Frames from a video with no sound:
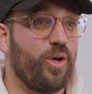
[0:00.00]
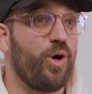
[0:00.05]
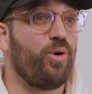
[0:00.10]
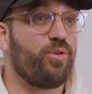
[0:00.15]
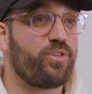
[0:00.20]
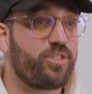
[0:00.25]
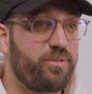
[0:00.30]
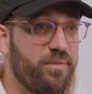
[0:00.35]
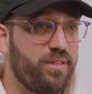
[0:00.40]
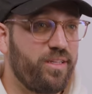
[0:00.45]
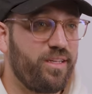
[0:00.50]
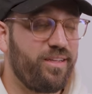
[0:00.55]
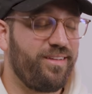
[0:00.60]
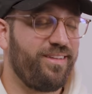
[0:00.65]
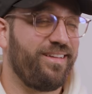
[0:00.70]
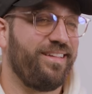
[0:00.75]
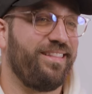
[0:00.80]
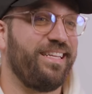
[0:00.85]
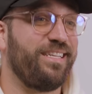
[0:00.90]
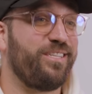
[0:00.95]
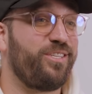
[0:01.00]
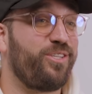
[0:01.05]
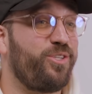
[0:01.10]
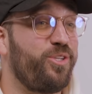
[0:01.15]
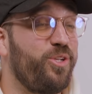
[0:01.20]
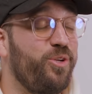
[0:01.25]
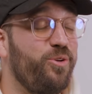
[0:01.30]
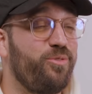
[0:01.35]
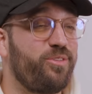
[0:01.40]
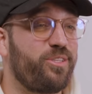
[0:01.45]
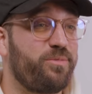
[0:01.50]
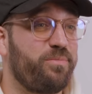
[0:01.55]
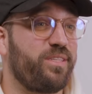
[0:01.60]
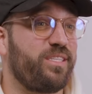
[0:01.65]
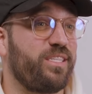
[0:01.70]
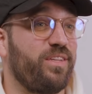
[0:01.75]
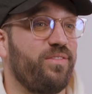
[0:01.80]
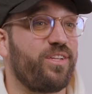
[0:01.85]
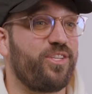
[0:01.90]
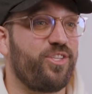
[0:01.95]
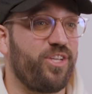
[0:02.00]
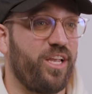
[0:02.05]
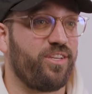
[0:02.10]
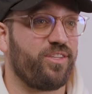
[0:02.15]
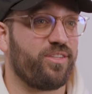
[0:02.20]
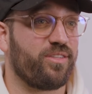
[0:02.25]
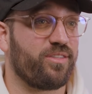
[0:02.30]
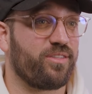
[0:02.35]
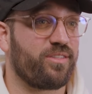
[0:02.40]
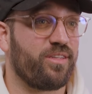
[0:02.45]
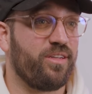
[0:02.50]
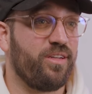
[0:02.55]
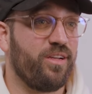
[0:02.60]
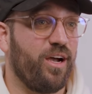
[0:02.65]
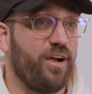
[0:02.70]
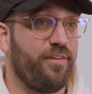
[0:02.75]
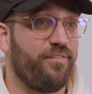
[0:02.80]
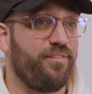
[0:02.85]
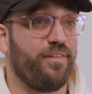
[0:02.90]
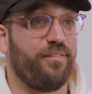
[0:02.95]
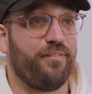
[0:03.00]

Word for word: Ultimately, these two specific changes of